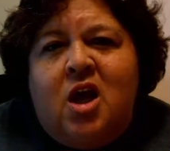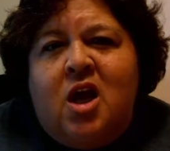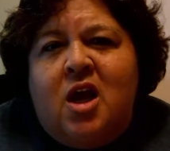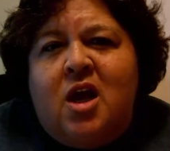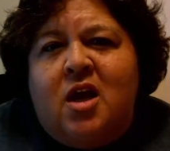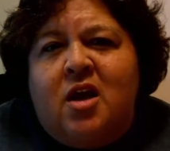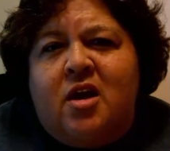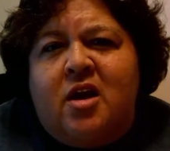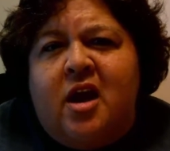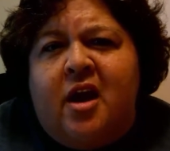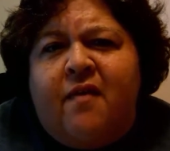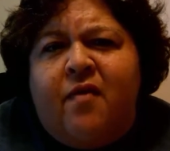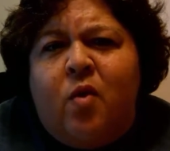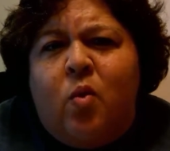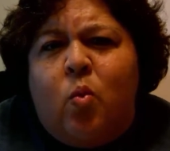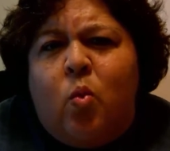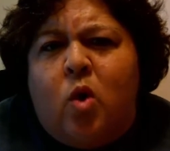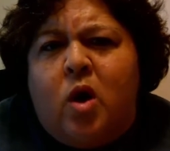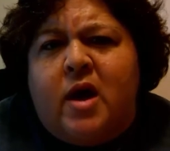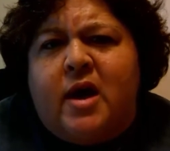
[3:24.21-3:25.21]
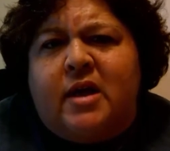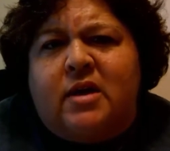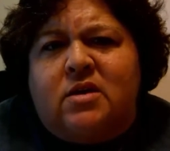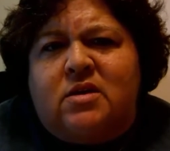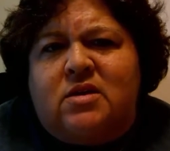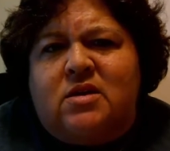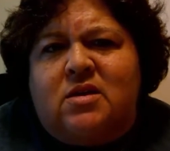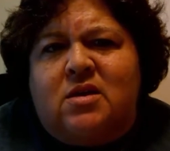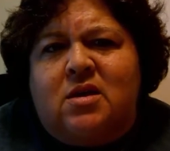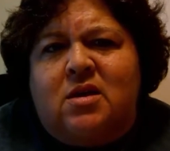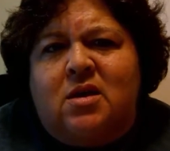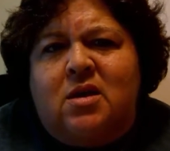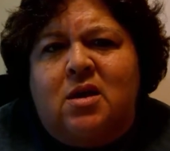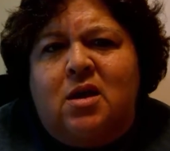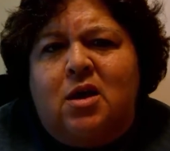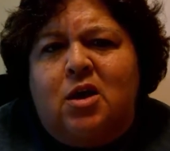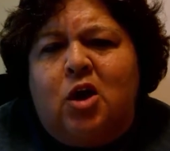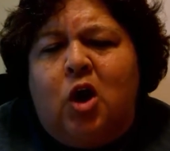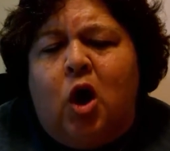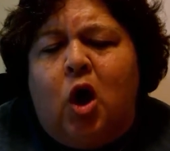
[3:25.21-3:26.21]
never once
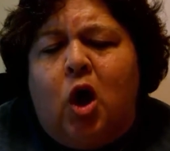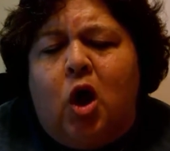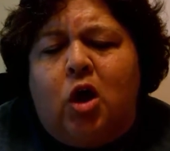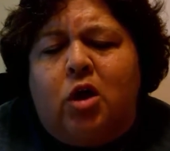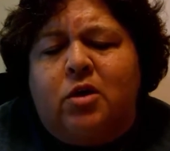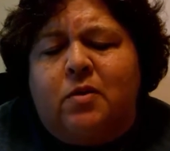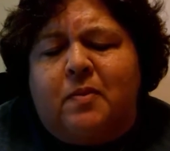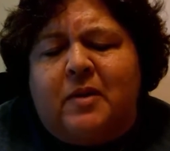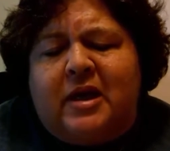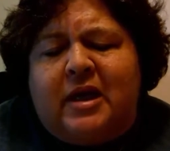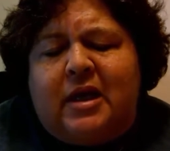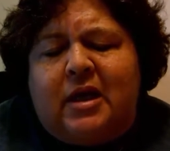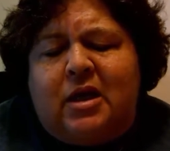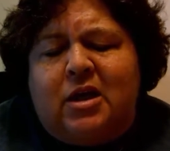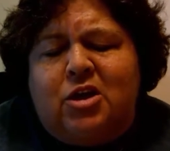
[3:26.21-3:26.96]
called me